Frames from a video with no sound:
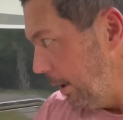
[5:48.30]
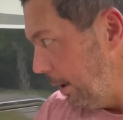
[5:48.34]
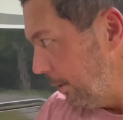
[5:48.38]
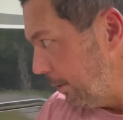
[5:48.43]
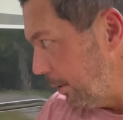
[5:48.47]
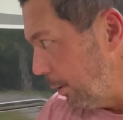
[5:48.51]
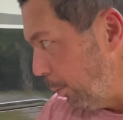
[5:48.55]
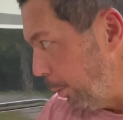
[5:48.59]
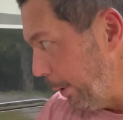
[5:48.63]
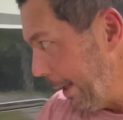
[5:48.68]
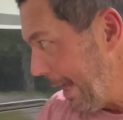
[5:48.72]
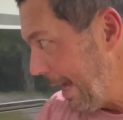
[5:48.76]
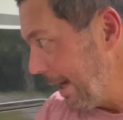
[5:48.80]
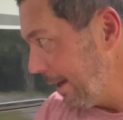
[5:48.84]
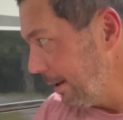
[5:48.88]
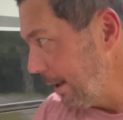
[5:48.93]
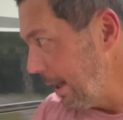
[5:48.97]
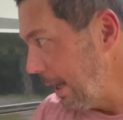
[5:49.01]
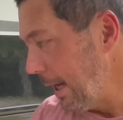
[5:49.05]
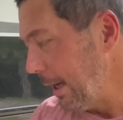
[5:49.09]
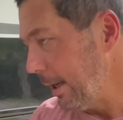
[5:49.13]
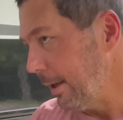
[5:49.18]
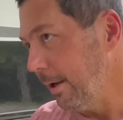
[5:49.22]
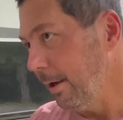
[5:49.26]
the black
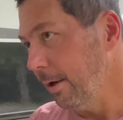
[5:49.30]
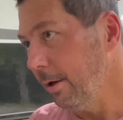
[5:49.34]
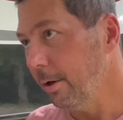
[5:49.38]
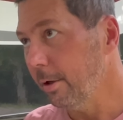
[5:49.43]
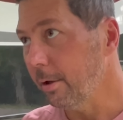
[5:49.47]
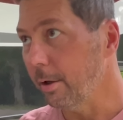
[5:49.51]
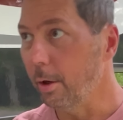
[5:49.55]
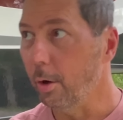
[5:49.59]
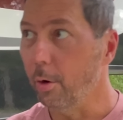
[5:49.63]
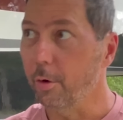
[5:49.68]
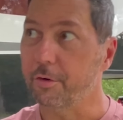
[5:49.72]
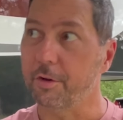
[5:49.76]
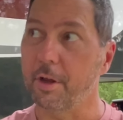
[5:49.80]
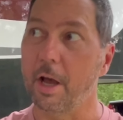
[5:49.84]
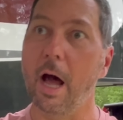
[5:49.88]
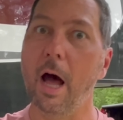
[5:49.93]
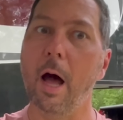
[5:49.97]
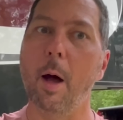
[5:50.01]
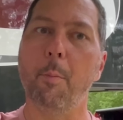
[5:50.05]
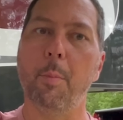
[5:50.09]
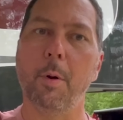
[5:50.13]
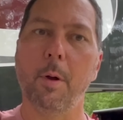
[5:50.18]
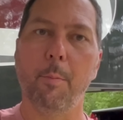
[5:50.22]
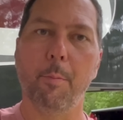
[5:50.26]
line goes
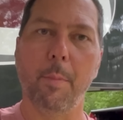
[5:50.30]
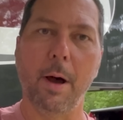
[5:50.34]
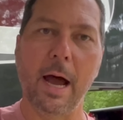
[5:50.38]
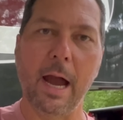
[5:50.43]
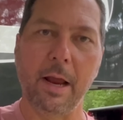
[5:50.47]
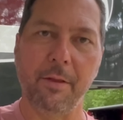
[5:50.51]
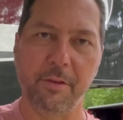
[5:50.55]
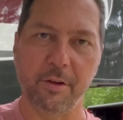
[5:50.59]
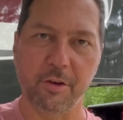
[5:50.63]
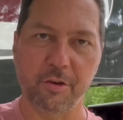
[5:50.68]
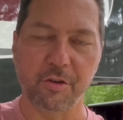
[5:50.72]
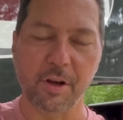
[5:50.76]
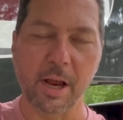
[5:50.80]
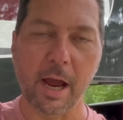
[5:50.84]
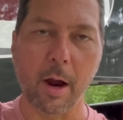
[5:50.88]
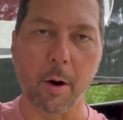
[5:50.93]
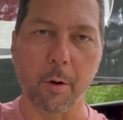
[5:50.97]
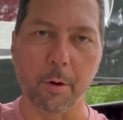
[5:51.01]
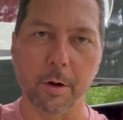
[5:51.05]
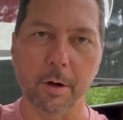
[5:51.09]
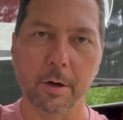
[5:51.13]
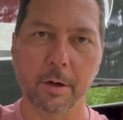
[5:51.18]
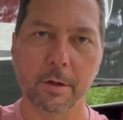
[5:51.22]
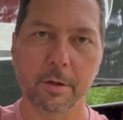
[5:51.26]
up behind the
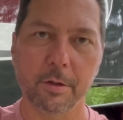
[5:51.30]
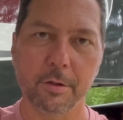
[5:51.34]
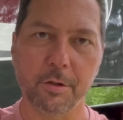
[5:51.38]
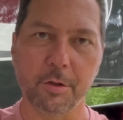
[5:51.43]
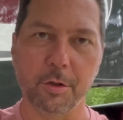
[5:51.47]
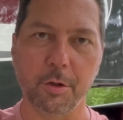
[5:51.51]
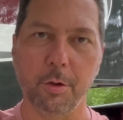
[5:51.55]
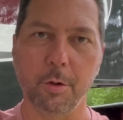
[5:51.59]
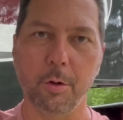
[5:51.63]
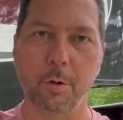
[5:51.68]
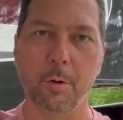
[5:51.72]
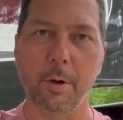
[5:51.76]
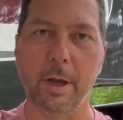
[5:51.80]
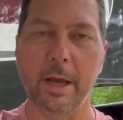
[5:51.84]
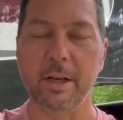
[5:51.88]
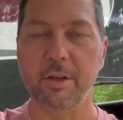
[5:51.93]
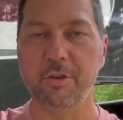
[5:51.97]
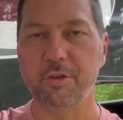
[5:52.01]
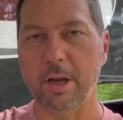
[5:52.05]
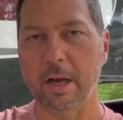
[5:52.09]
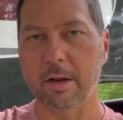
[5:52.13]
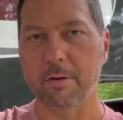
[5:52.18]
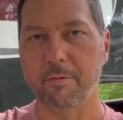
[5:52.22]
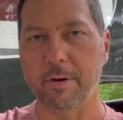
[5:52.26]
shower to a
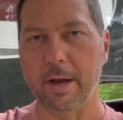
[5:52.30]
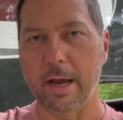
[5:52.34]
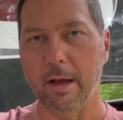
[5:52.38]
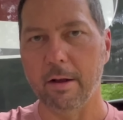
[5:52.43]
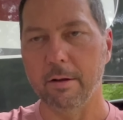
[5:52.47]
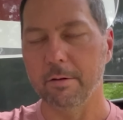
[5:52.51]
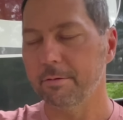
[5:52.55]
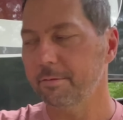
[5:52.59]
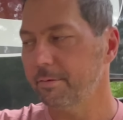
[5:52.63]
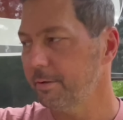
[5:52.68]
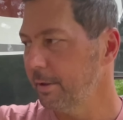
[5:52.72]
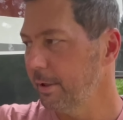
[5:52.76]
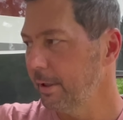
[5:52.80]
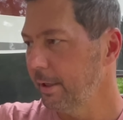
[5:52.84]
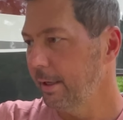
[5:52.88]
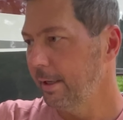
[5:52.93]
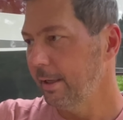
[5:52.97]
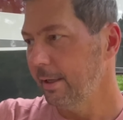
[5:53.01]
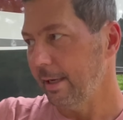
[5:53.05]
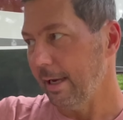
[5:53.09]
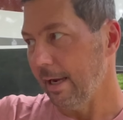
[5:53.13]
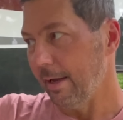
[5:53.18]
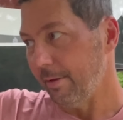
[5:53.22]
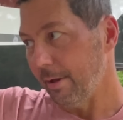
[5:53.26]
check valve
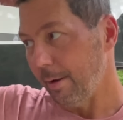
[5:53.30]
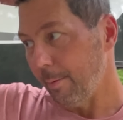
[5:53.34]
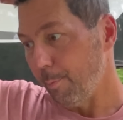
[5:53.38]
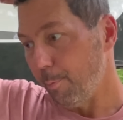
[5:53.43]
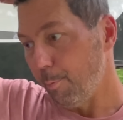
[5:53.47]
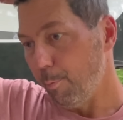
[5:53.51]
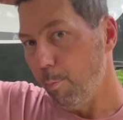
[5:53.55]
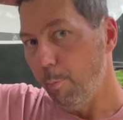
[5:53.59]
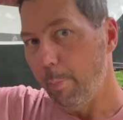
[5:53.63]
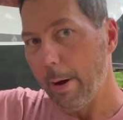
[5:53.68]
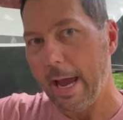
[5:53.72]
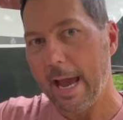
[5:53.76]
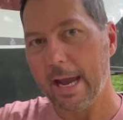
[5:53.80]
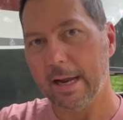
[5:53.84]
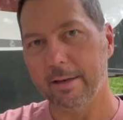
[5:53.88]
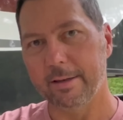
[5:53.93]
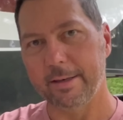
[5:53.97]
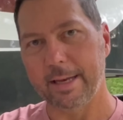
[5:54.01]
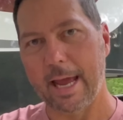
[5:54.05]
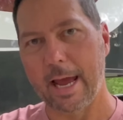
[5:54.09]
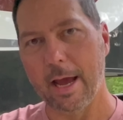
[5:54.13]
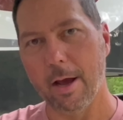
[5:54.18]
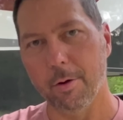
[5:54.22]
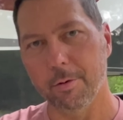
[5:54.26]
and then back
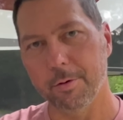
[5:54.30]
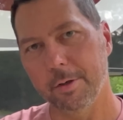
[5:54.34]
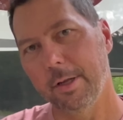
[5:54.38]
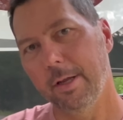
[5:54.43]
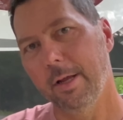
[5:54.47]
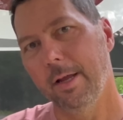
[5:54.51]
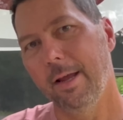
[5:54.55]
down.